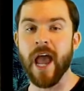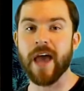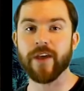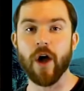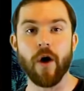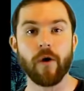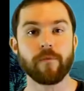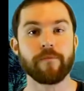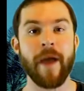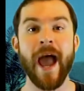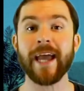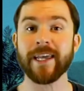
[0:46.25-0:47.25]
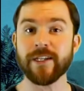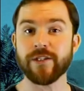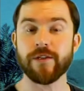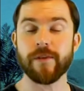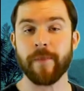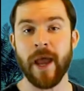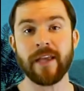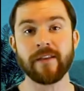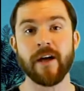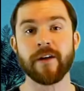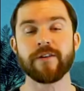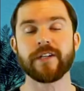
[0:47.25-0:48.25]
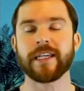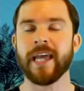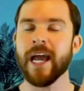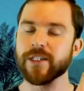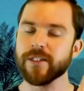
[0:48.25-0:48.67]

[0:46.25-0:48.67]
and they all pack into the pain locker to catch